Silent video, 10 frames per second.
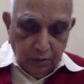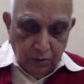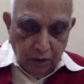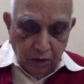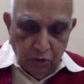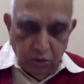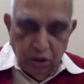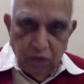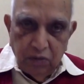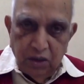Nago
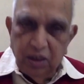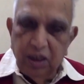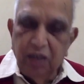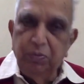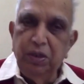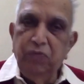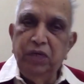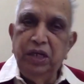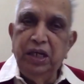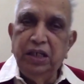has been
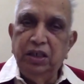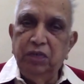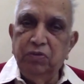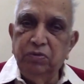very active